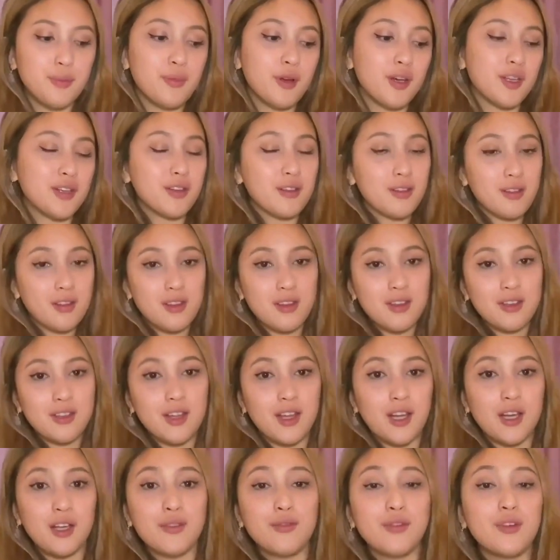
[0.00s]
Another thing that
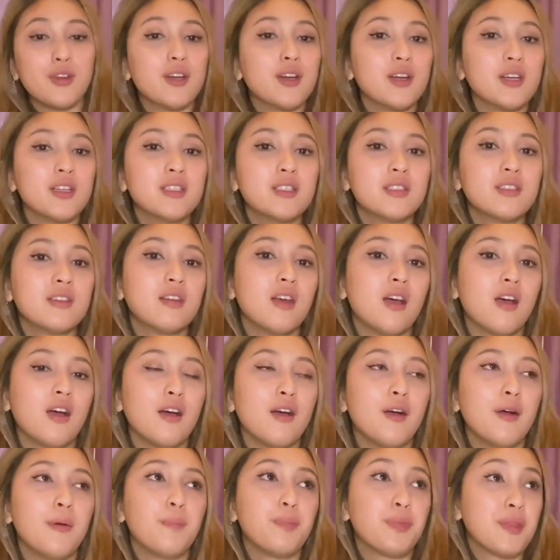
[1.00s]
I've learned
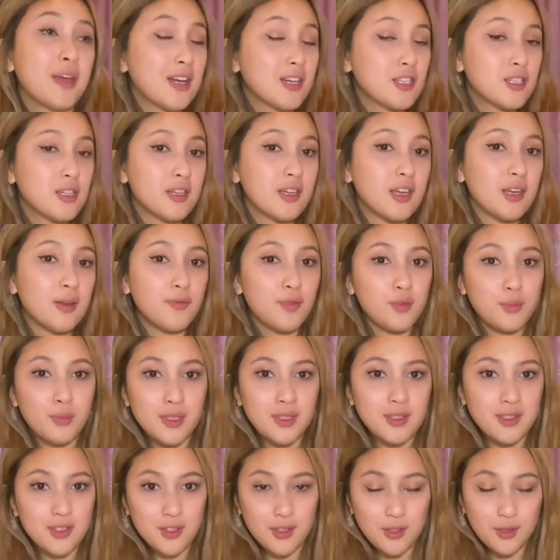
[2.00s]
that actually came from my
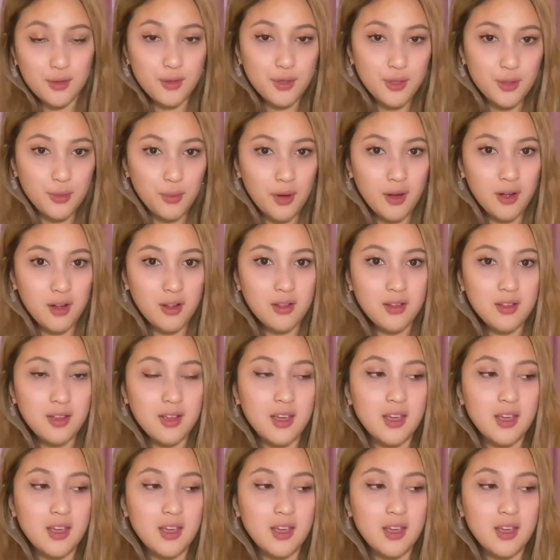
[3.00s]
sister as well